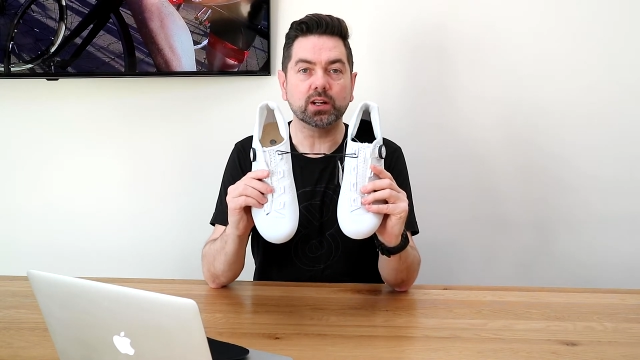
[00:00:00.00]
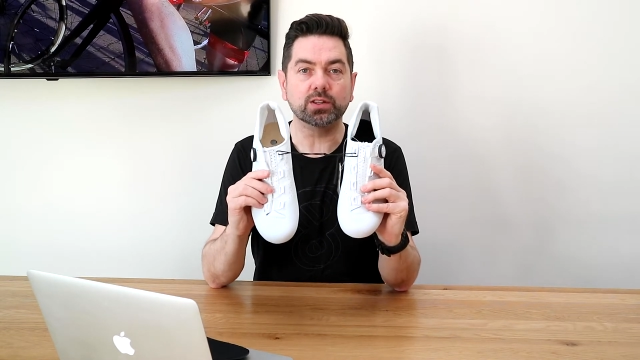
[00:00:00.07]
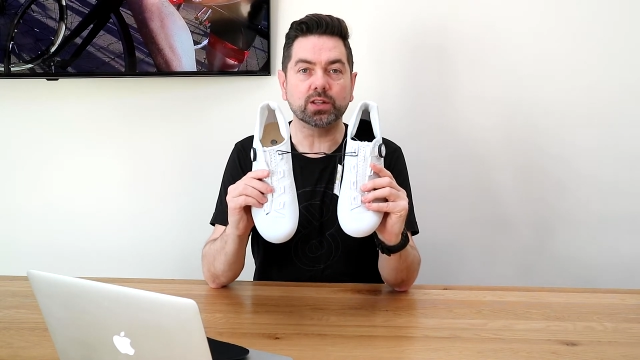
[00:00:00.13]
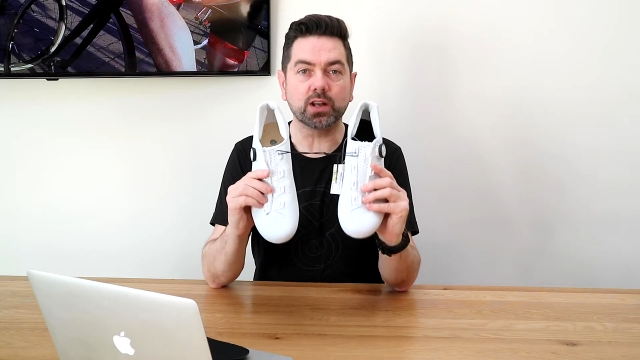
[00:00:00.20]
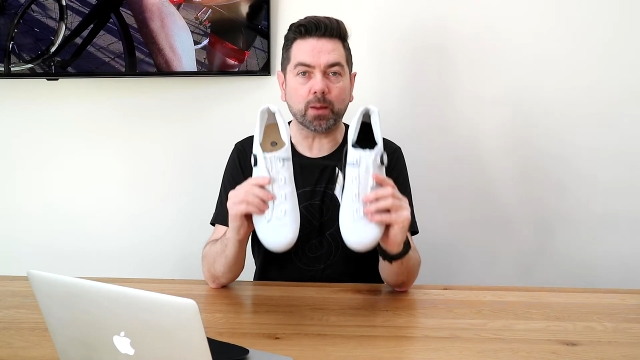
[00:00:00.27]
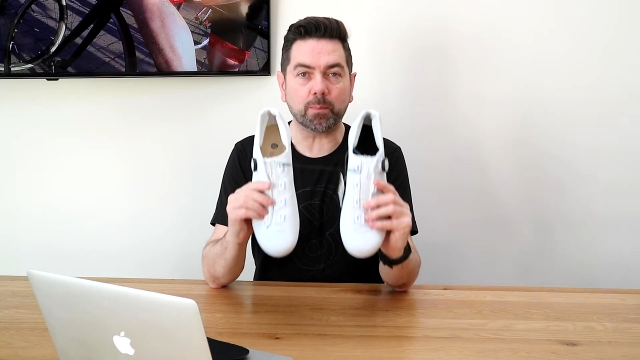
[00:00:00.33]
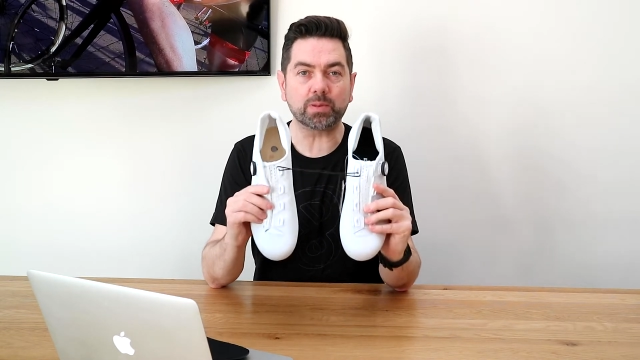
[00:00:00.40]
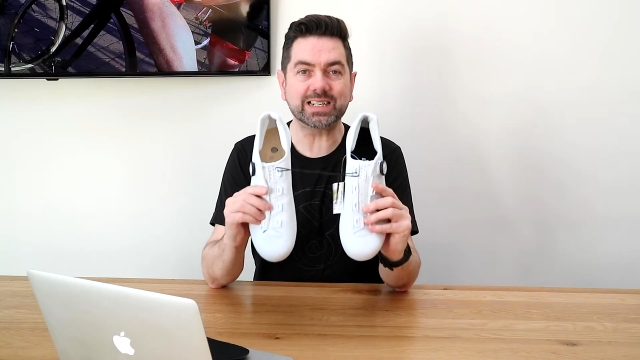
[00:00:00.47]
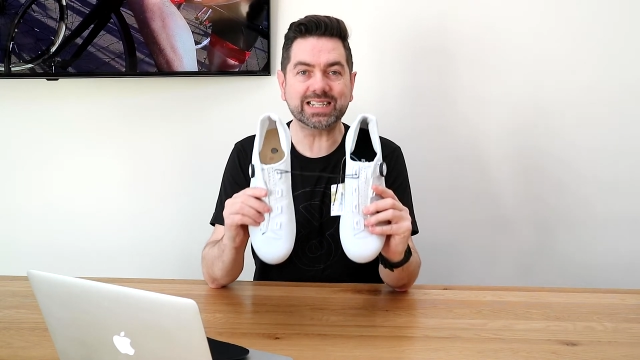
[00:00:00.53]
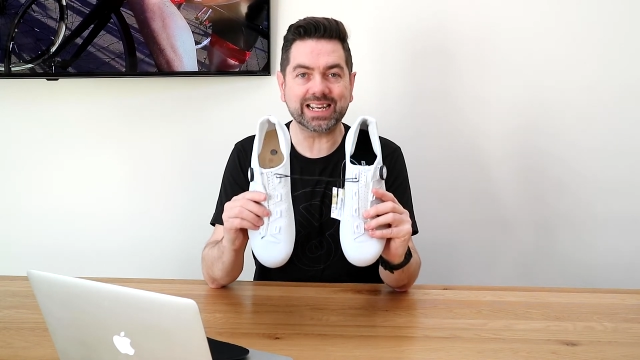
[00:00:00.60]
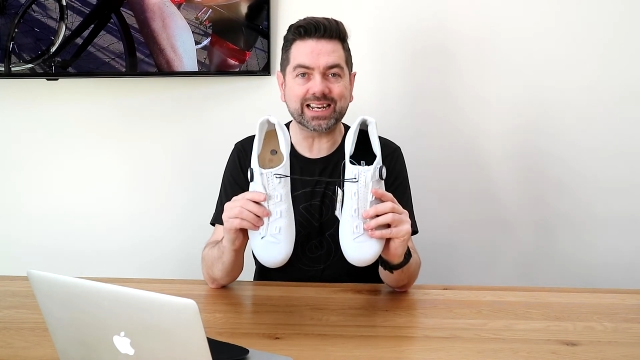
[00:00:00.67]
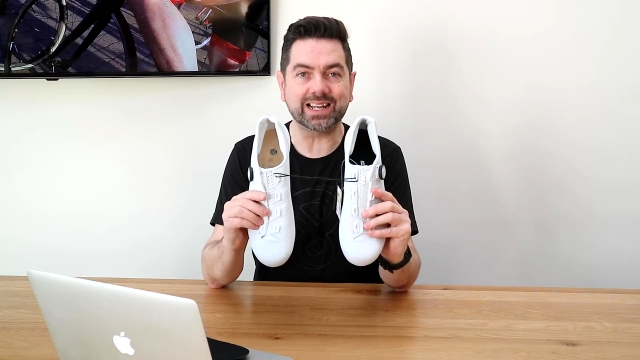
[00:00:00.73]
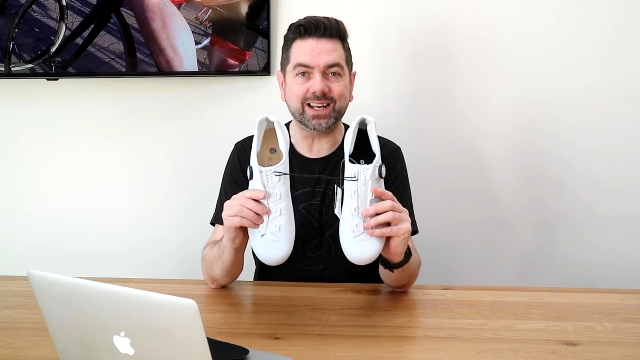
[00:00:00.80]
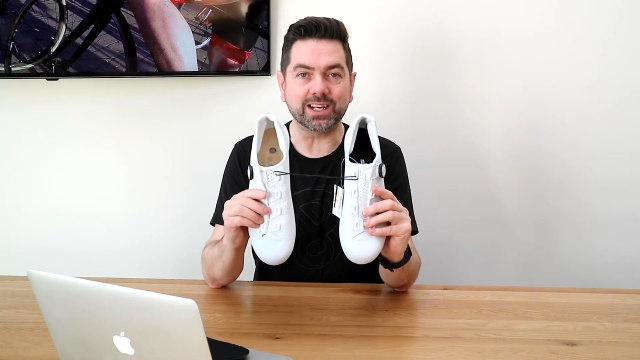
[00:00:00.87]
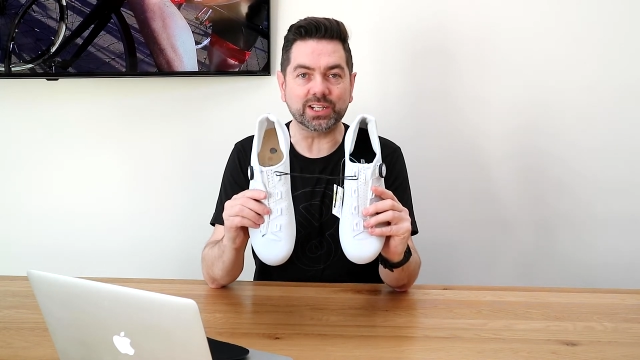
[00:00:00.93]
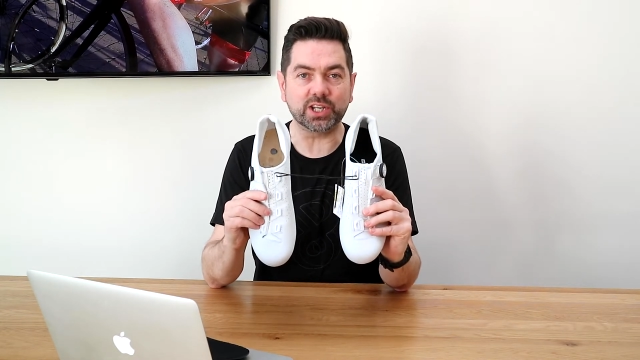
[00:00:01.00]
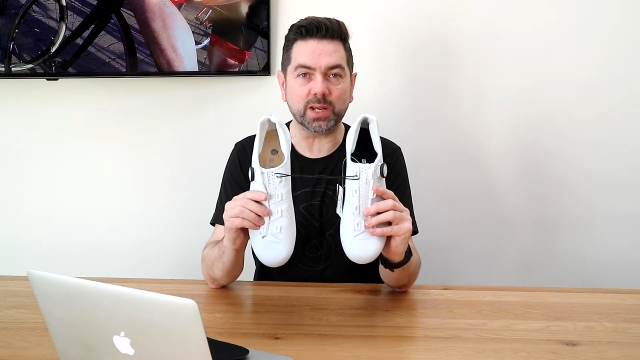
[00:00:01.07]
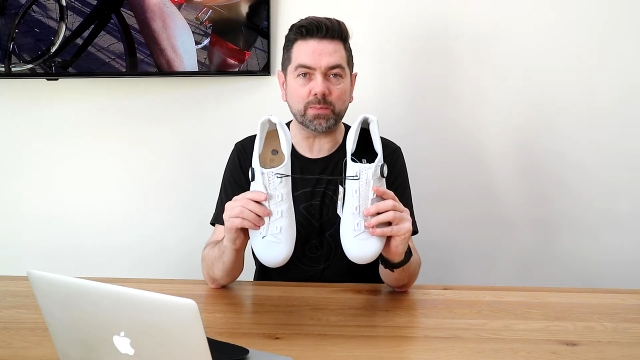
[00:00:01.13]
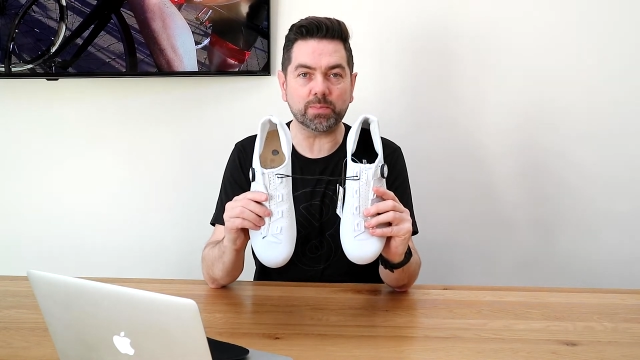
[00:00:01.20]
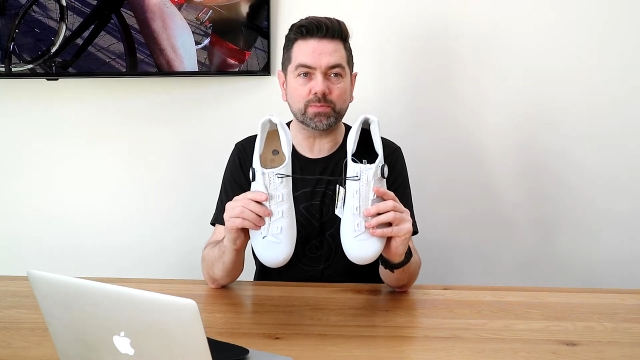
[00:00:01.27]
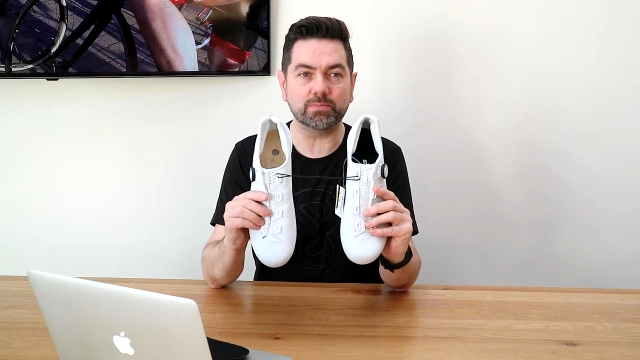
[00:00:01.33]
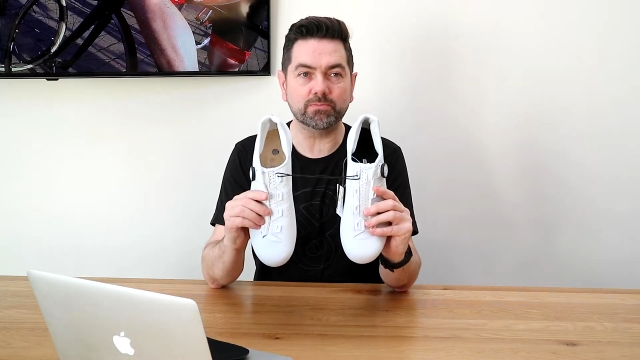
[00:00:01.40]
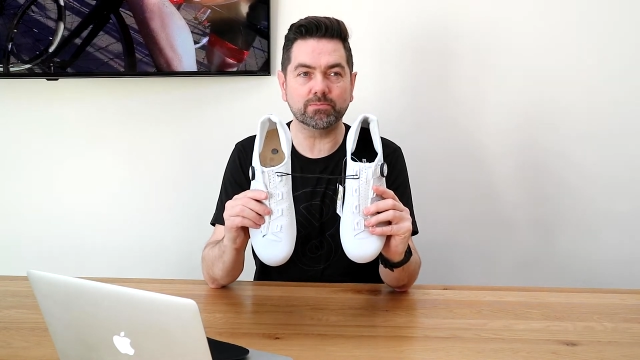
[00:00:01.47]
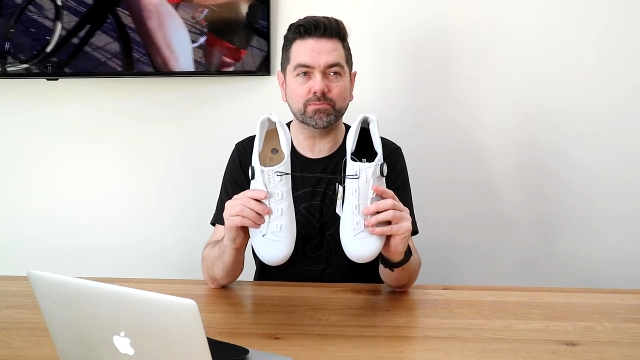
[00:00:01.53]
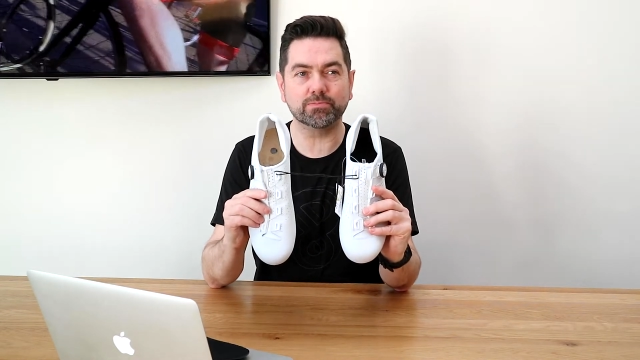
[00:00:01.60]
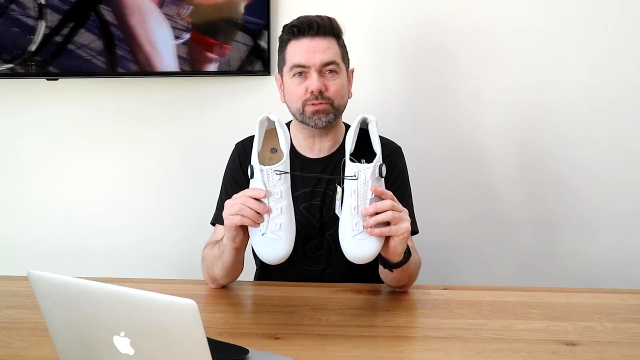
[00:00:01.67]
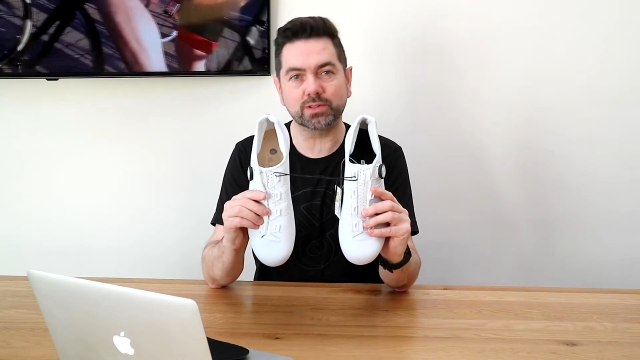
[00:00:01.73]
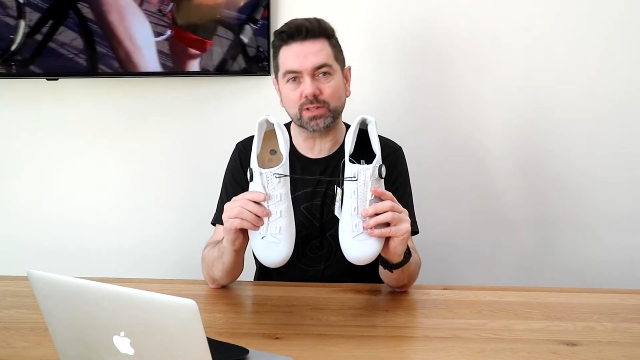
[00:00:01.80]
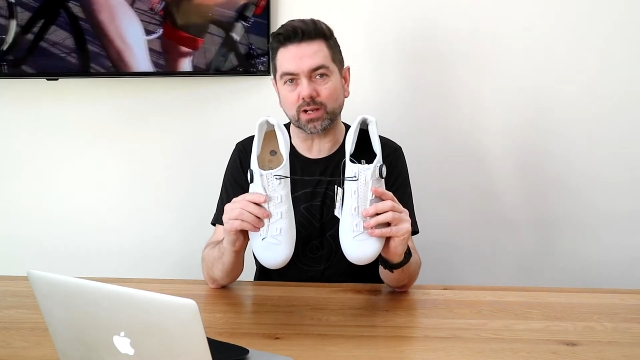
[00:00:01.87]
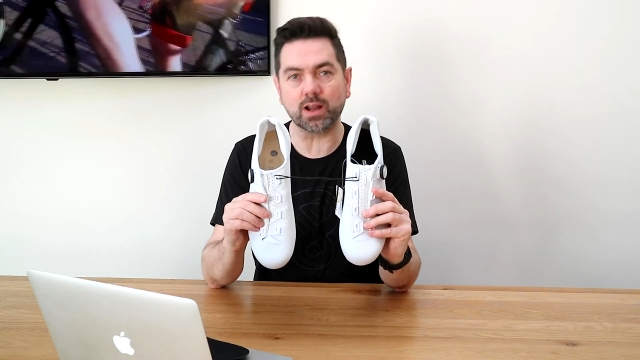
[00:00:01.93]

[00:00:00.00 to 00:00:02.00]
They're not particularly cheap, but